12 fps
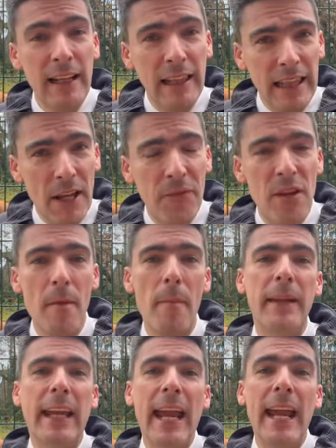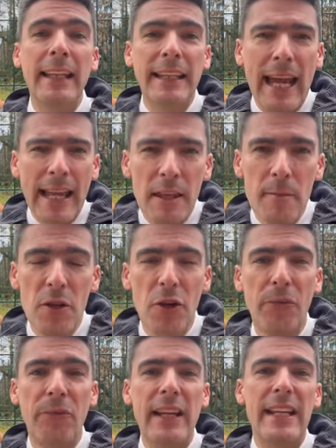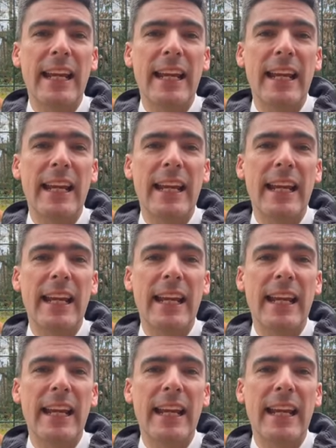lift them up again, get them on their feet